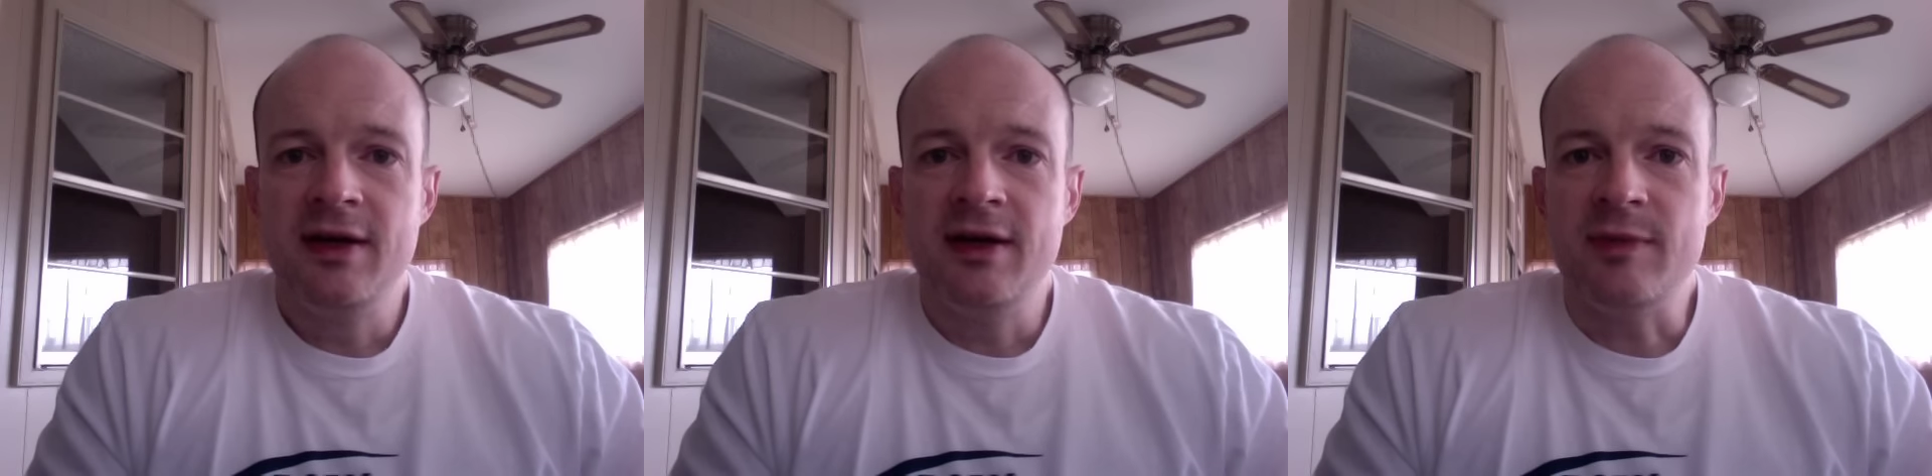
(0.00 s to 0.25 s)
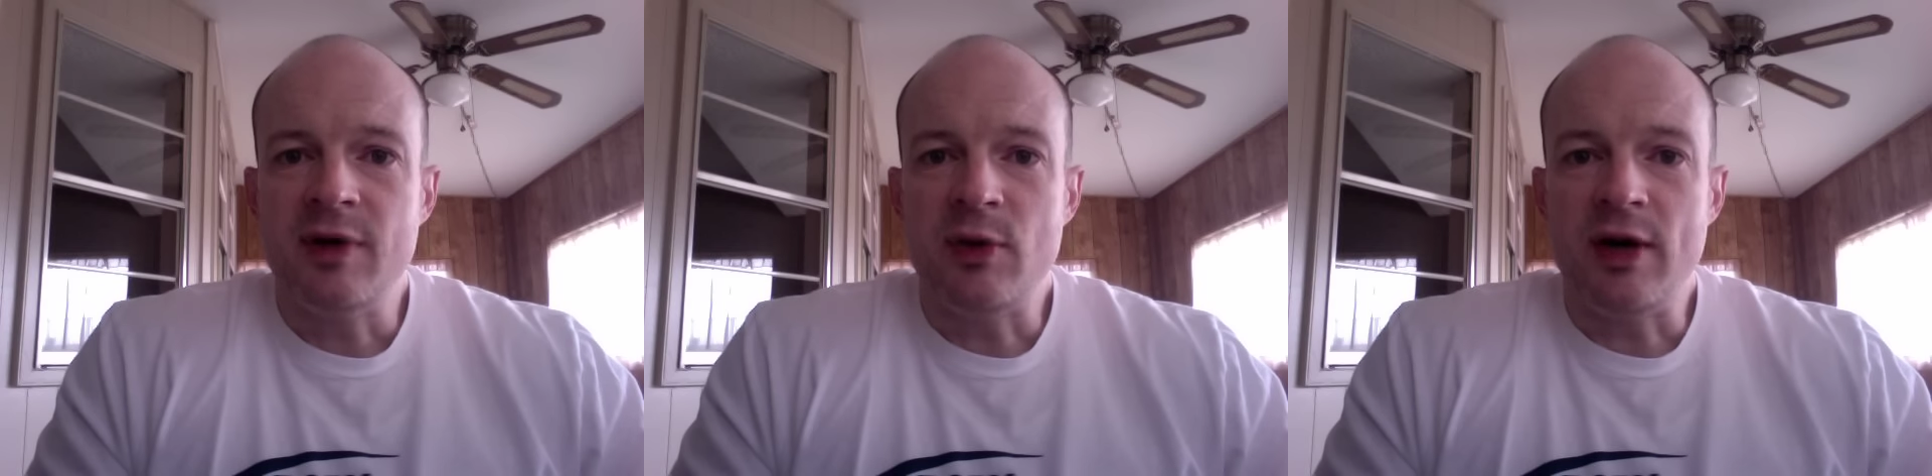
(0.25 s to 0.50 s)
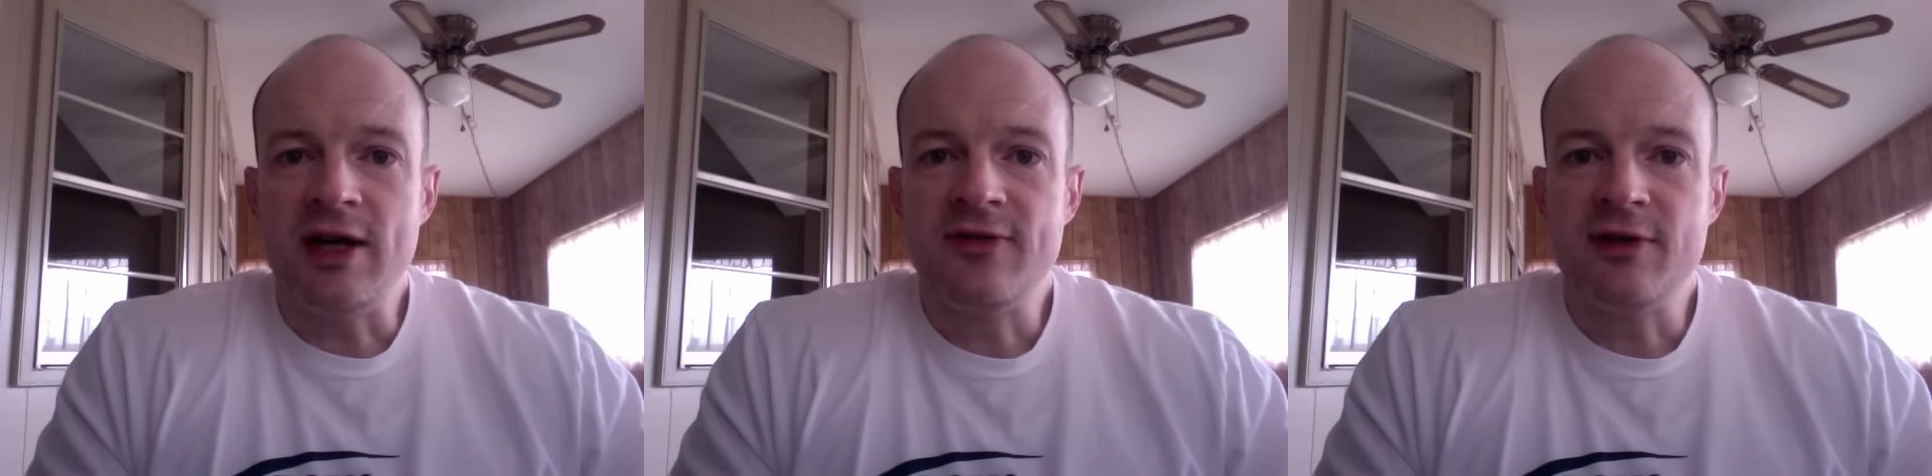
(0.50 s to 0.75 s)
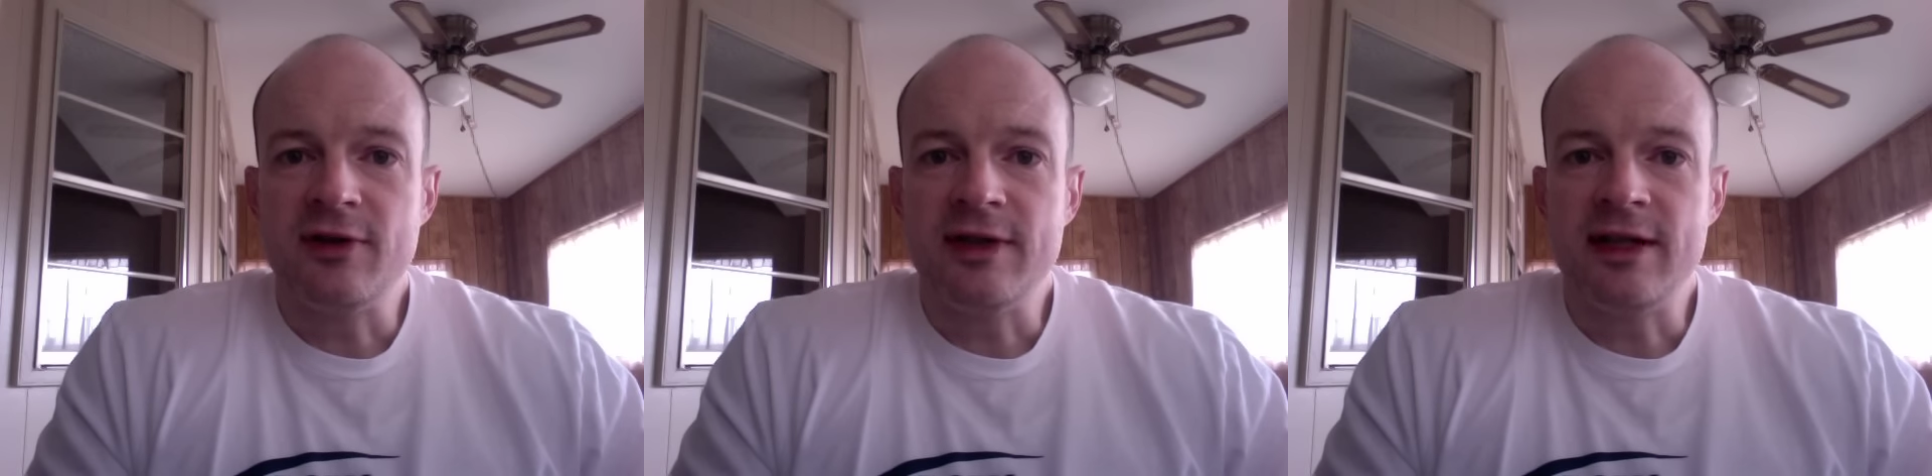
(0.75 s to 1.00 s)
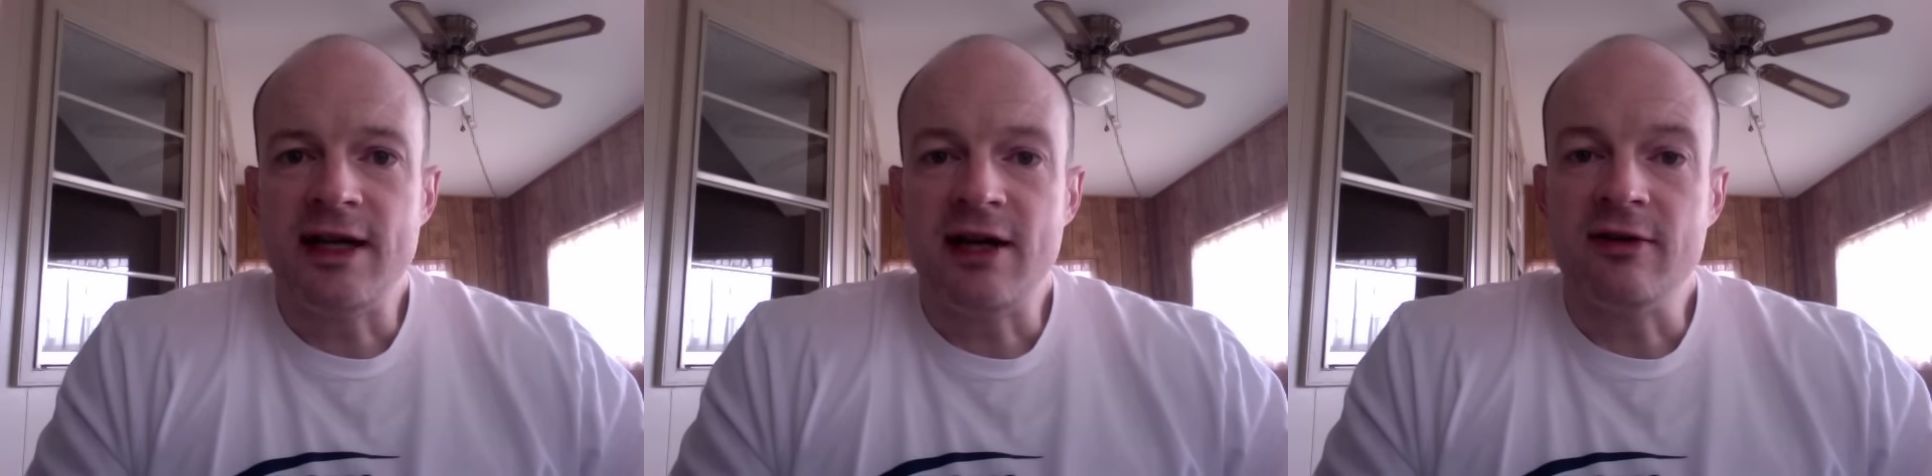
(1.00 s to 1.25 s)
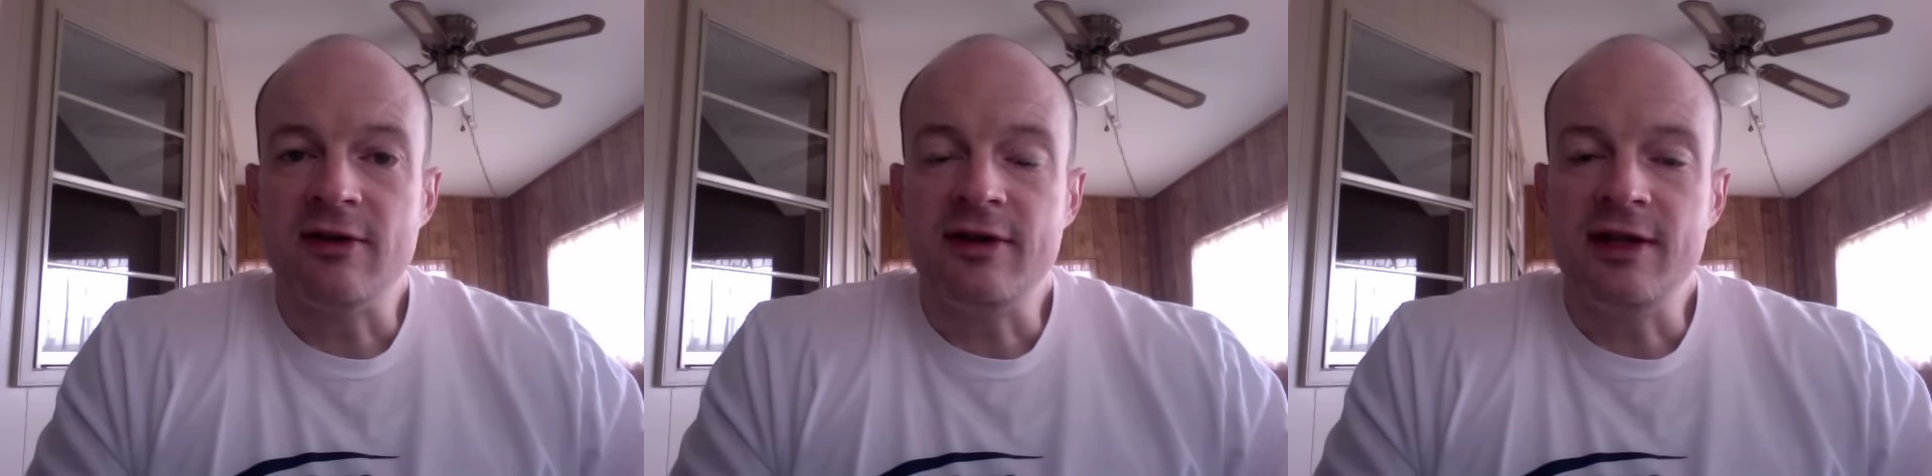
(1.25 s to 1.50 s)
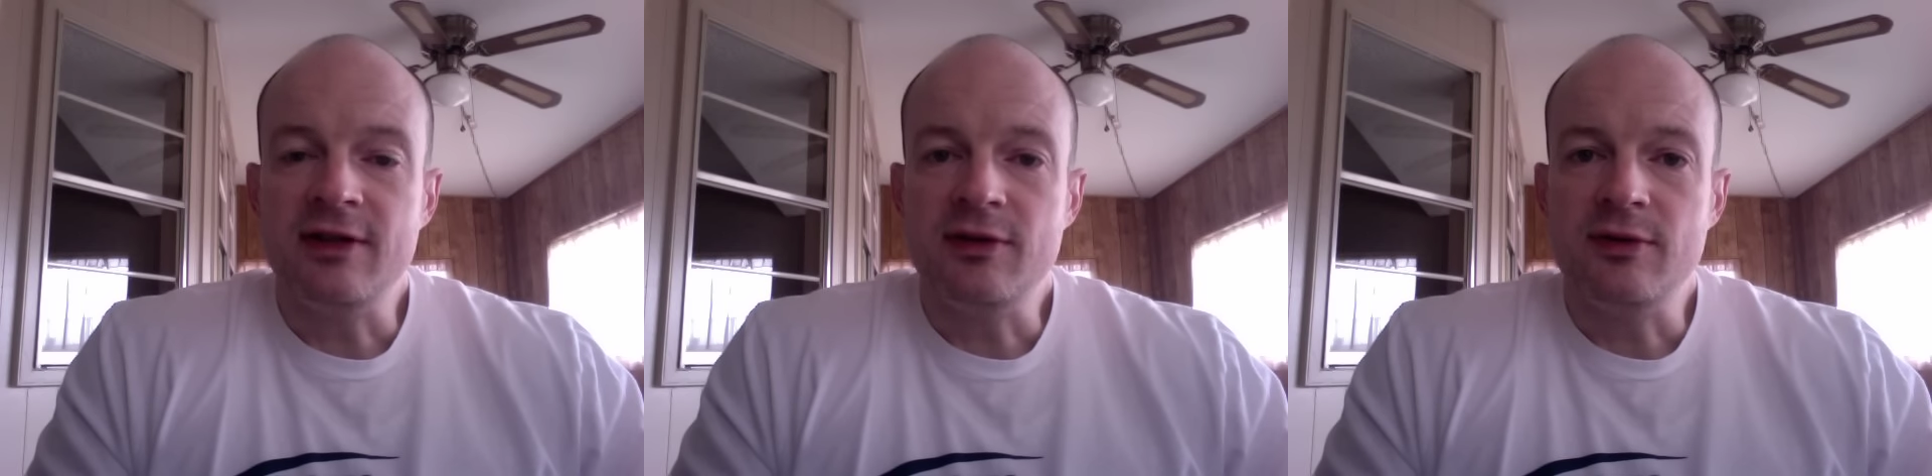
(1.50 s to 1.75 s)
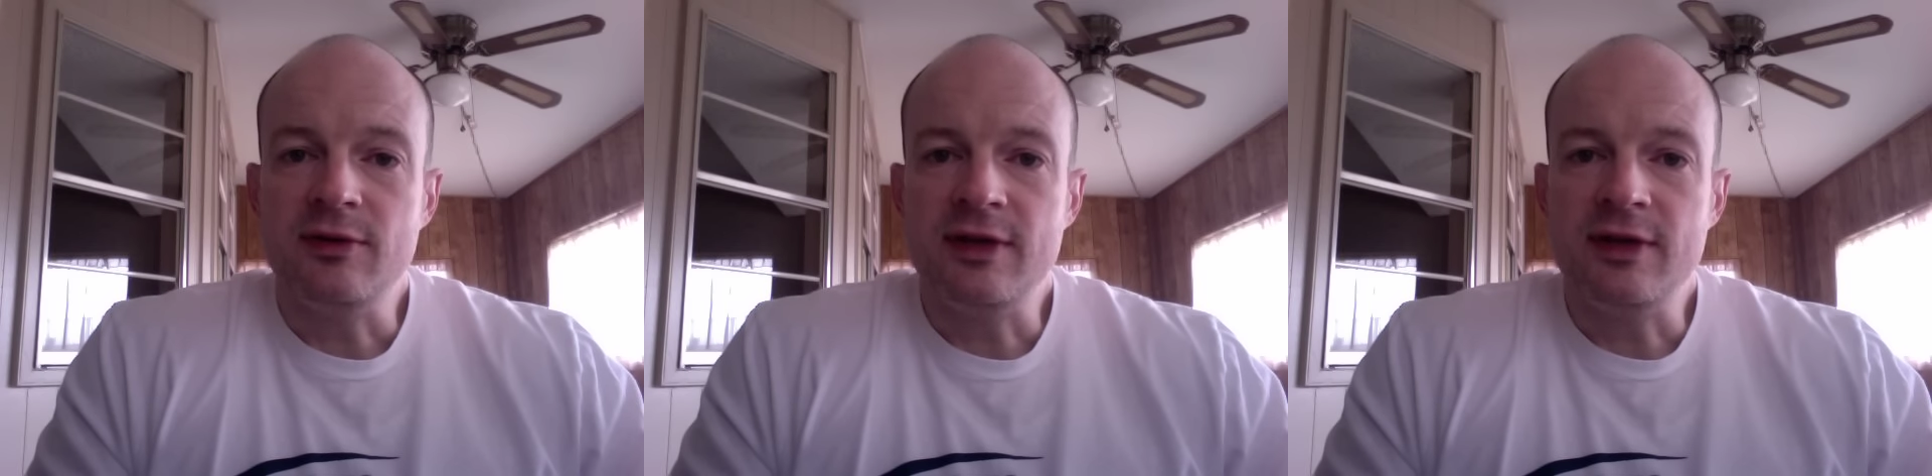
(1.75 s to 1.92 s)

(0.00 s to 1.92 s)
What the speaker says: my wife and I are learning to